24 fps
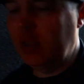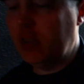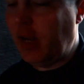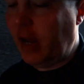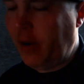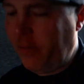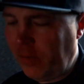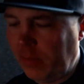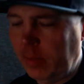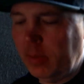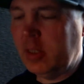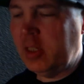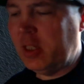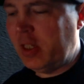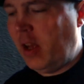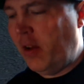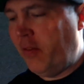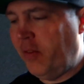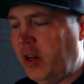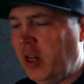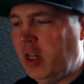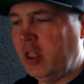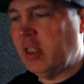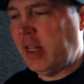like from the
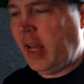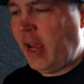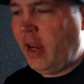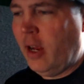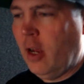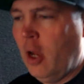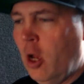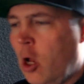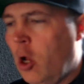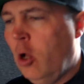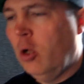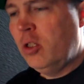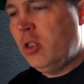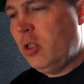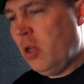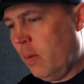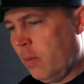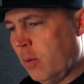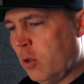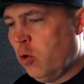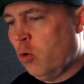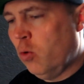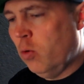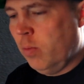seventies, like,
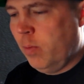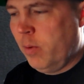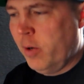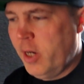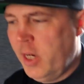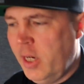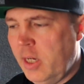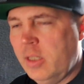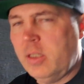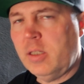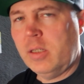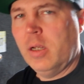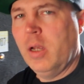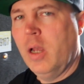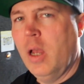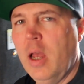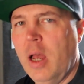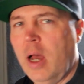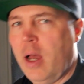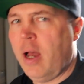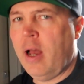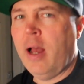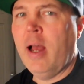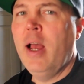sup cool breeze?
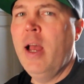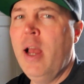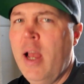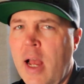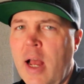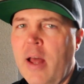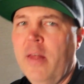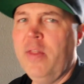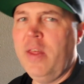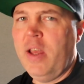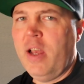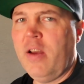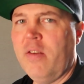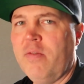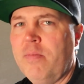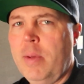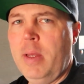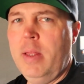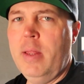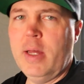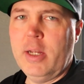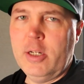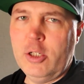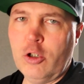I think I've
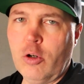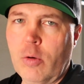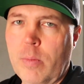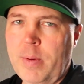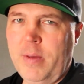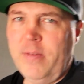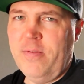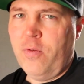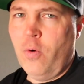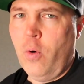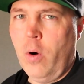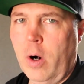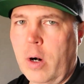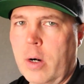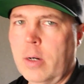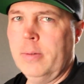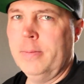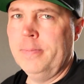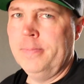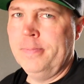made that joke before.